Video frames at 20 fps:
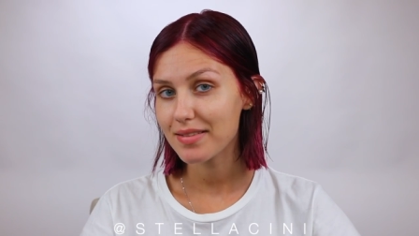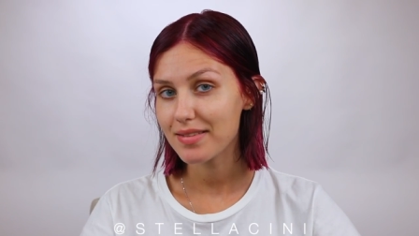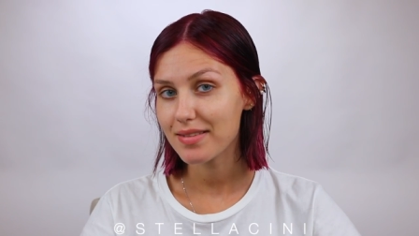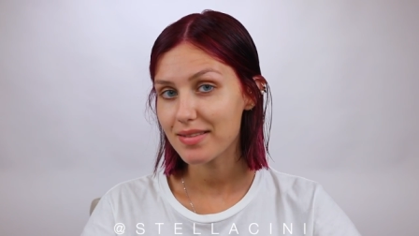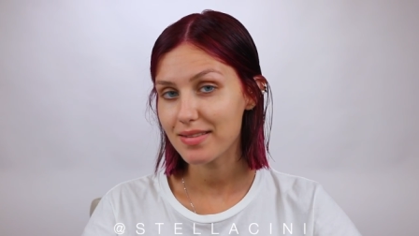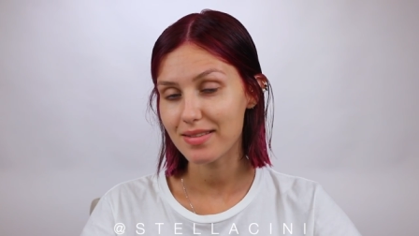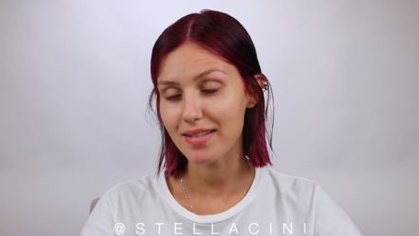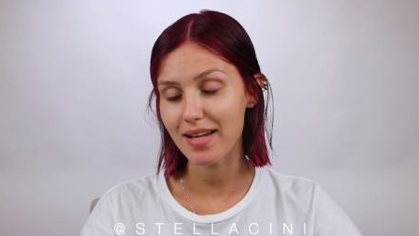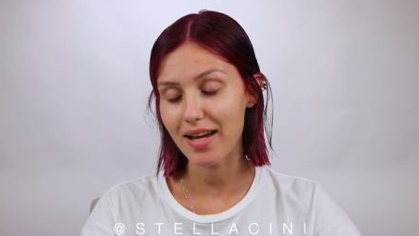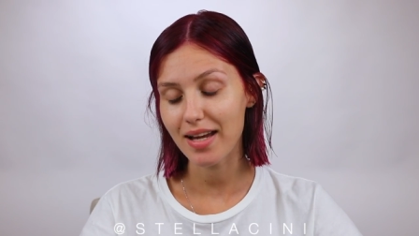
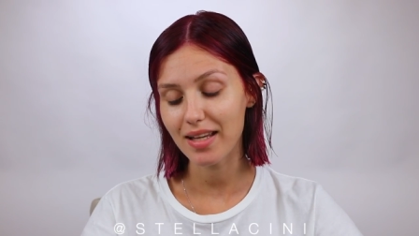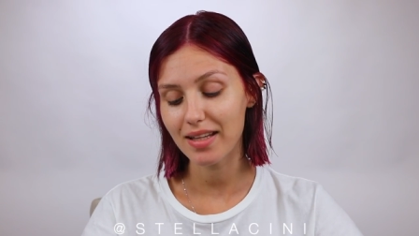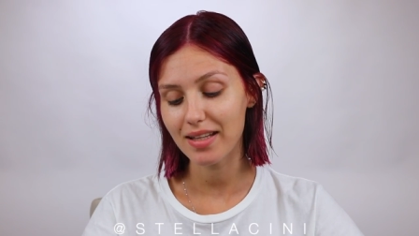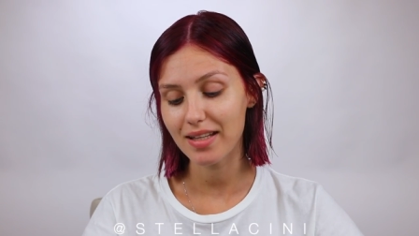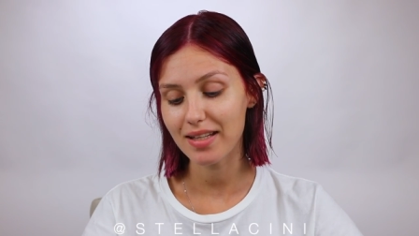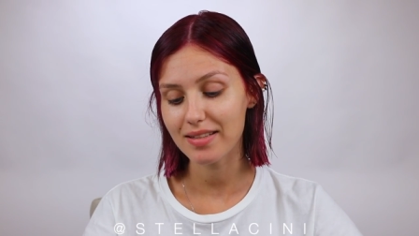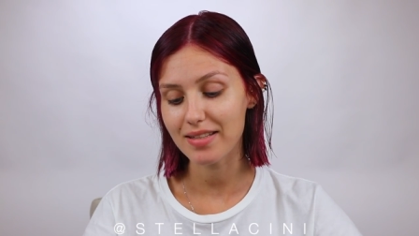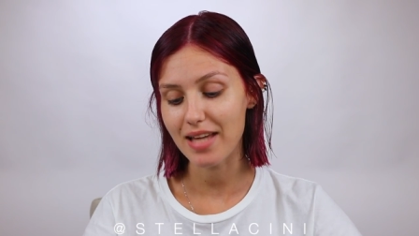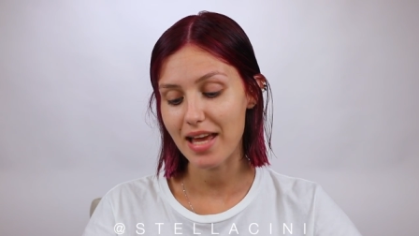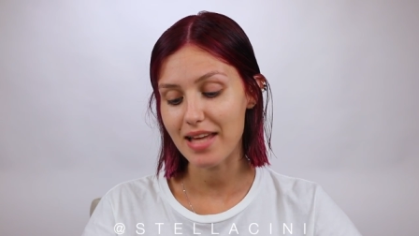style
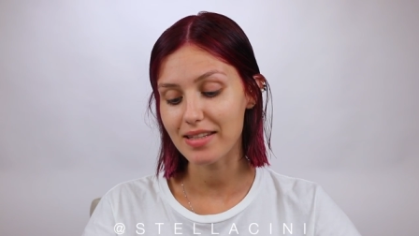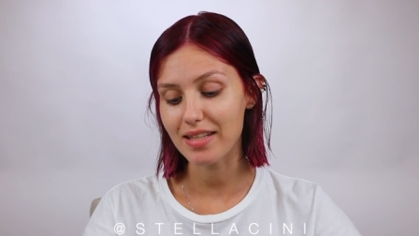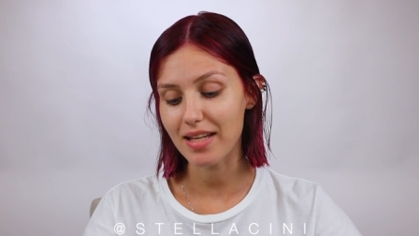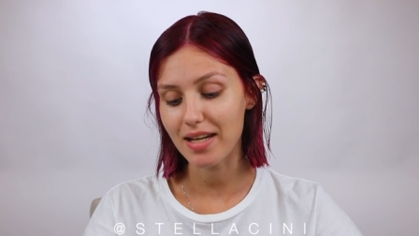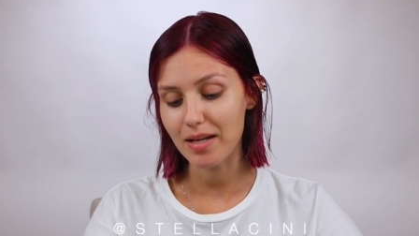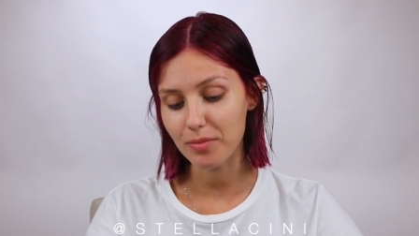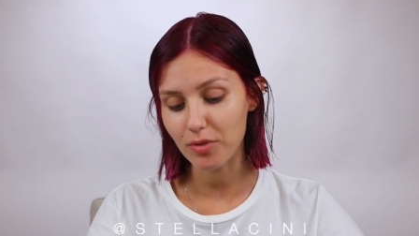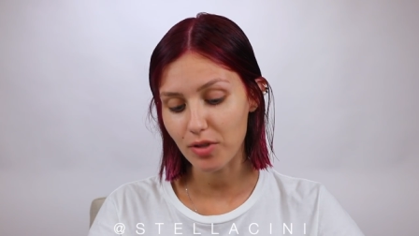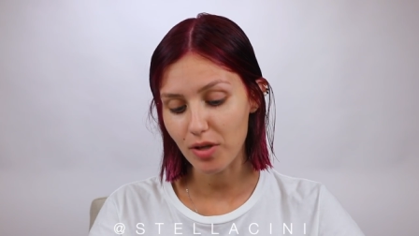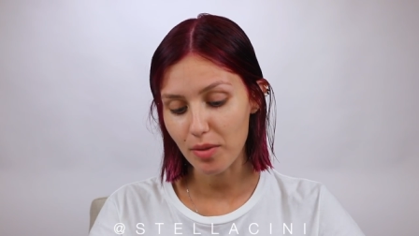it, and then
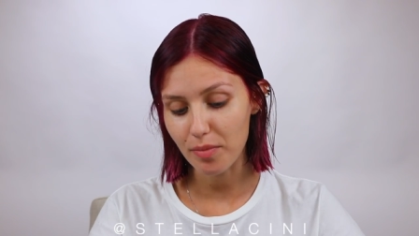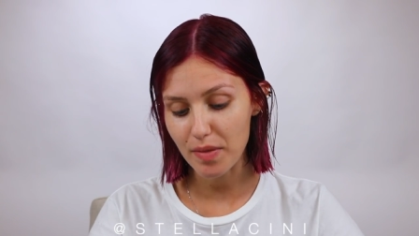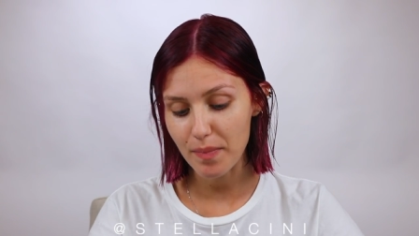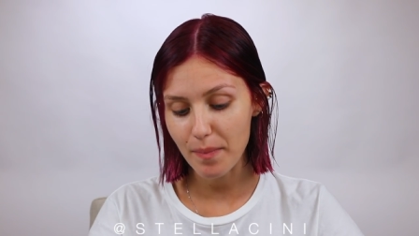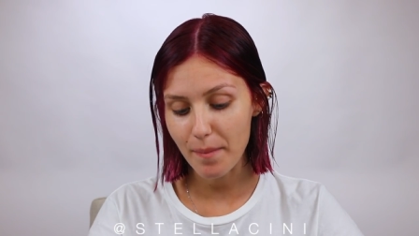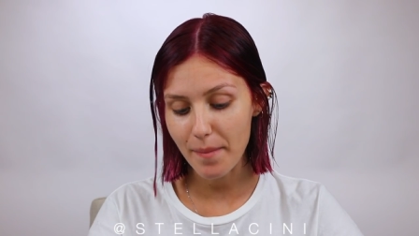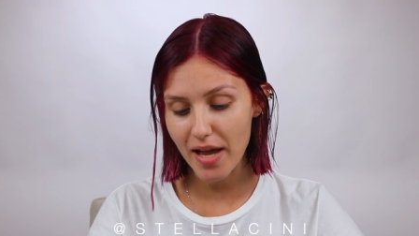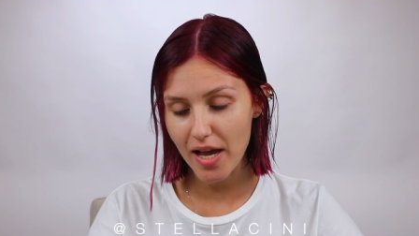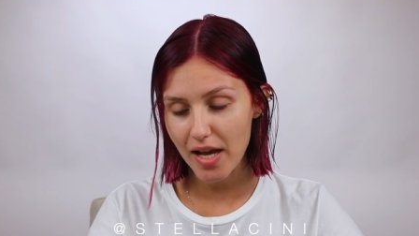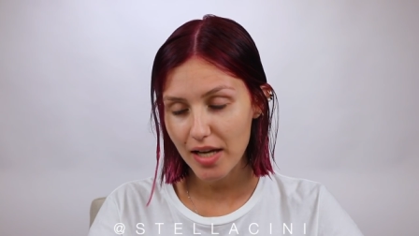I'm gonna be
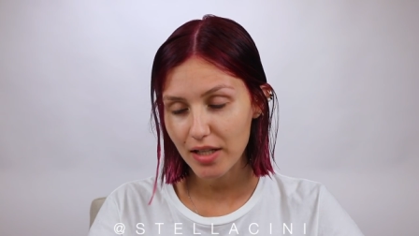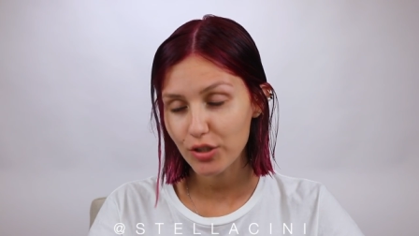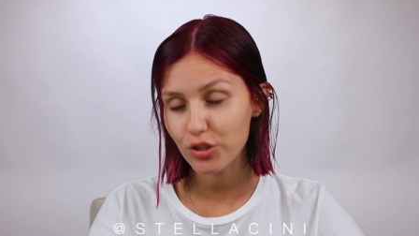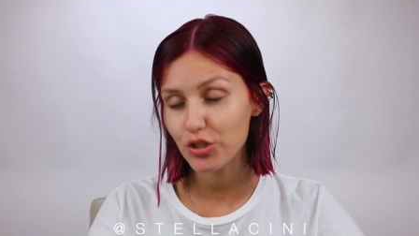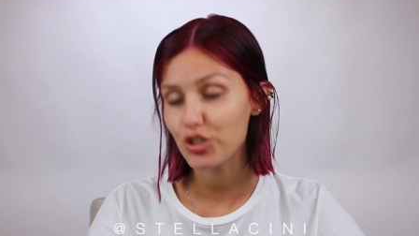back